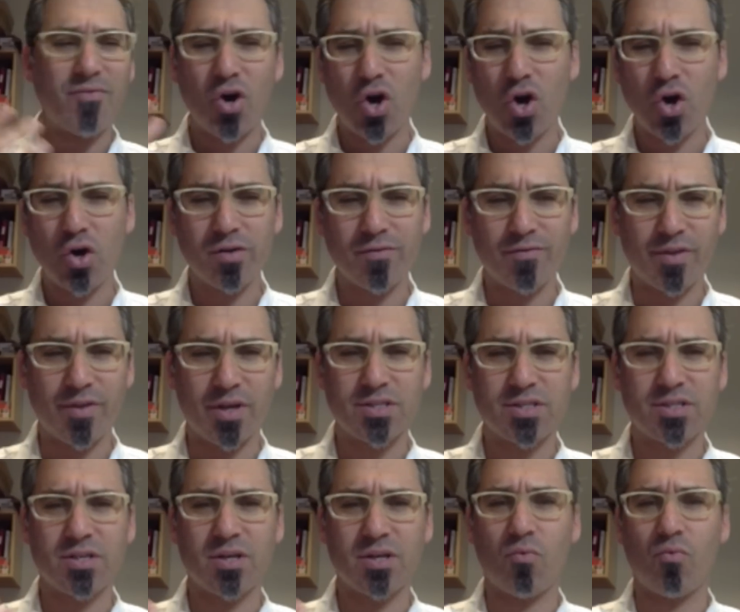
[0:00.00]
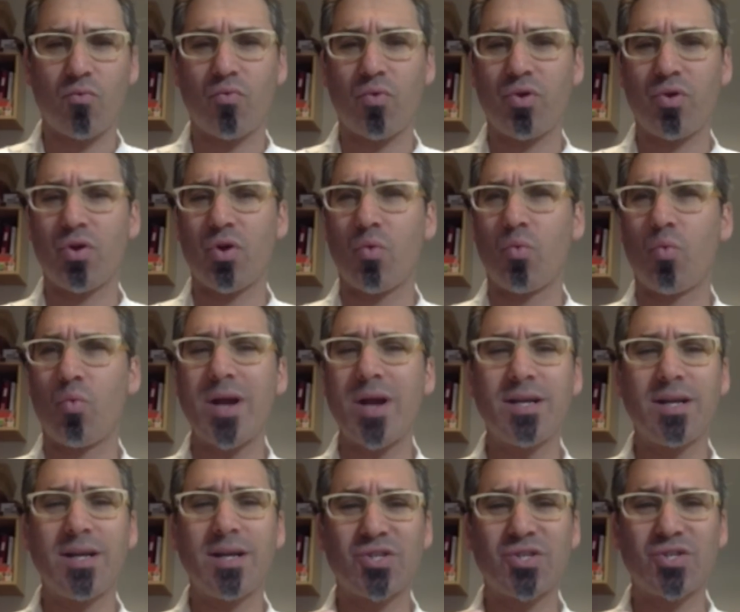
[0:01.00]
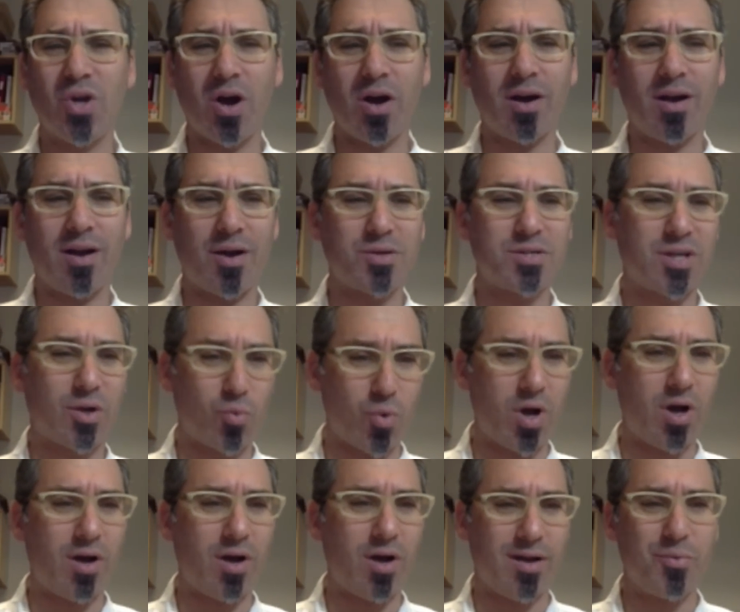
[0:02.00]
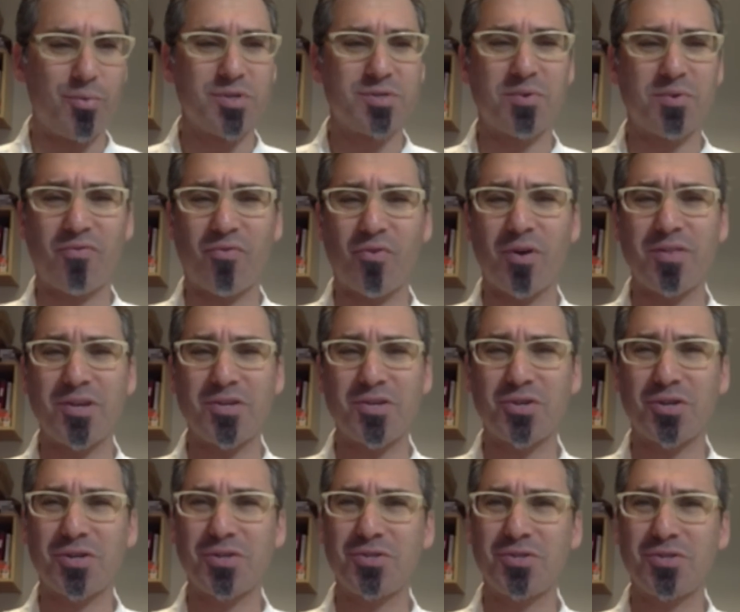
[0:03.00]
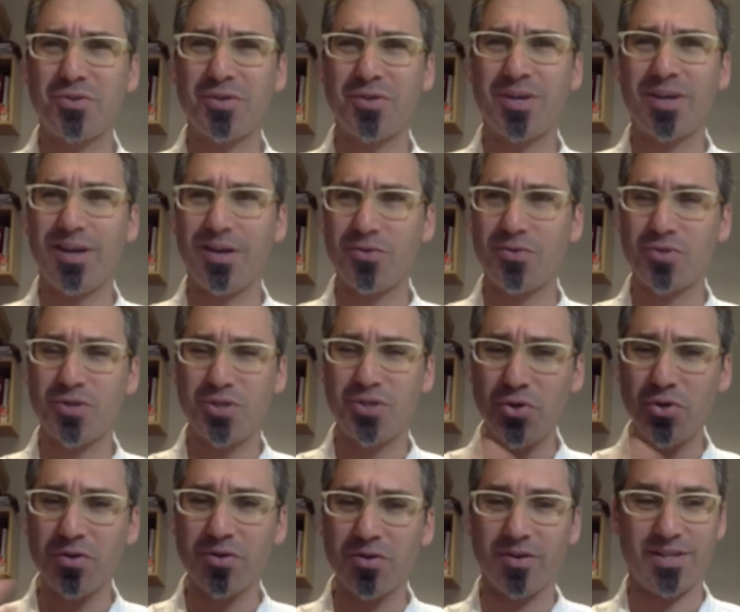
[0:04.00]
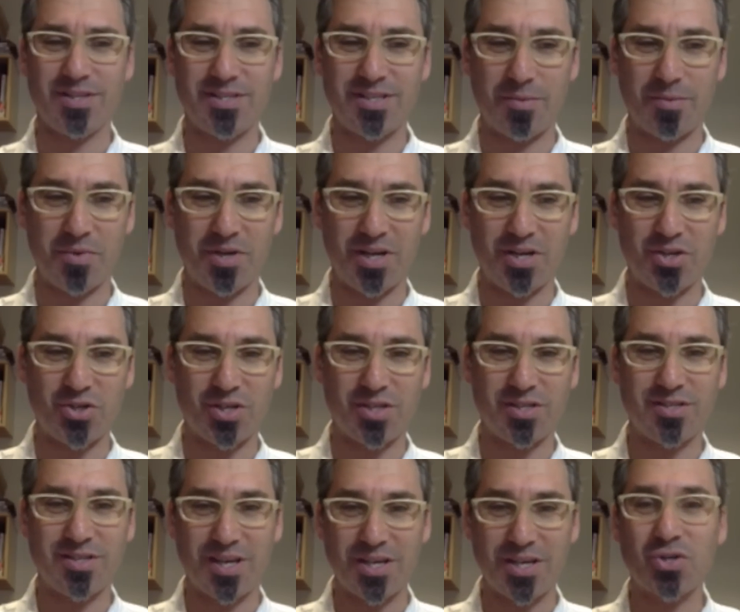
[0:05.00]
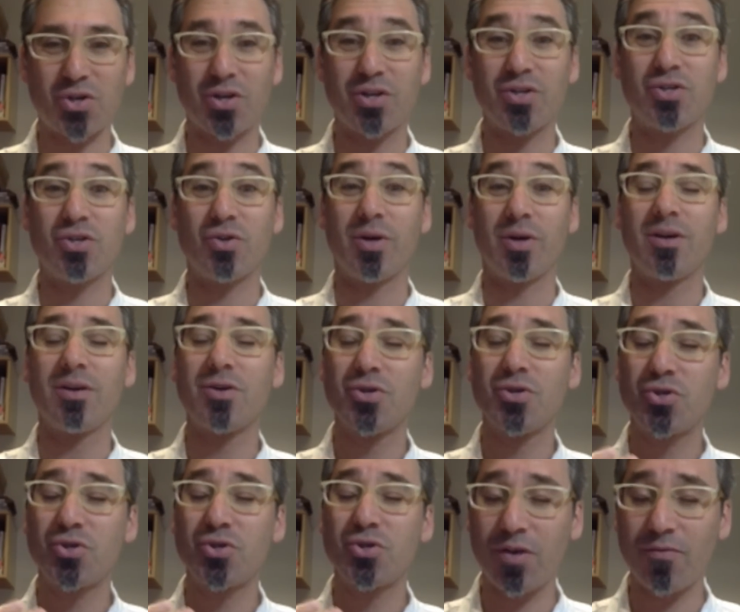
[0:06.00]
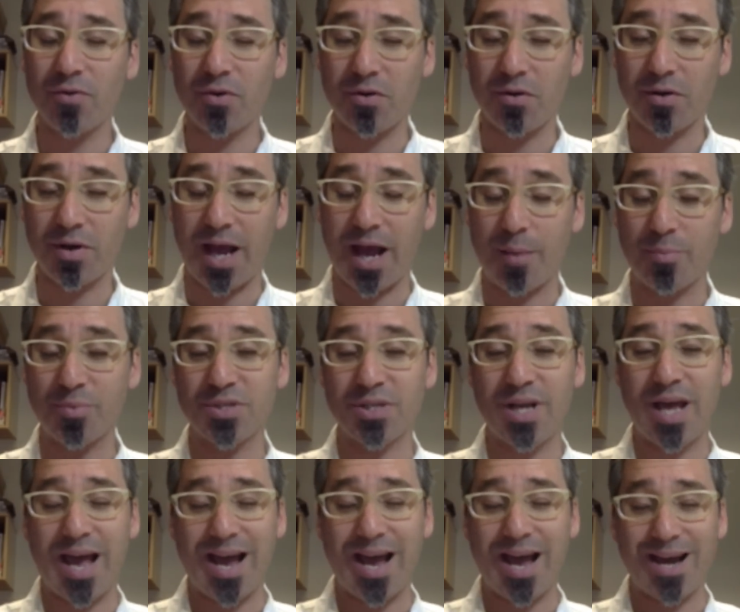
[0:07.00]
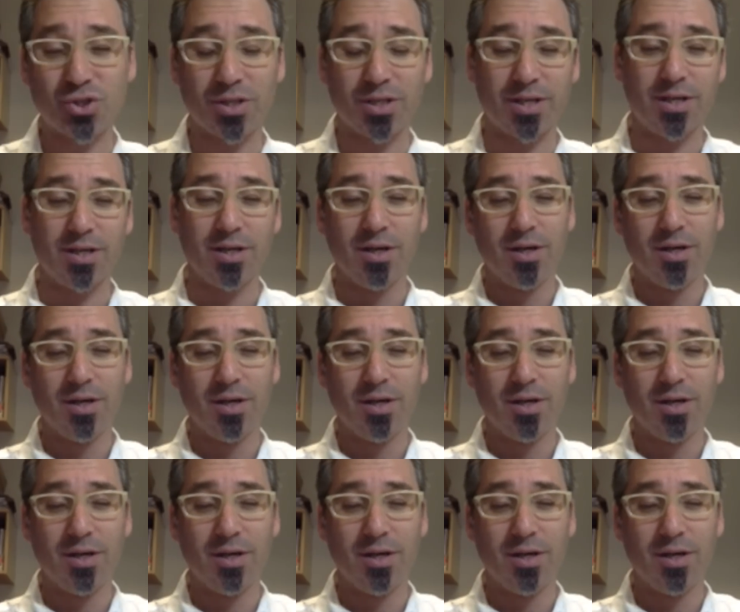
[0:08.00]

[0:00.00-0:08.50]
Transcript: heard of this. You know, when did it start? And I was like, well, it was before they started doing intrauterine inseminations. They started doing cervical caps. And actually,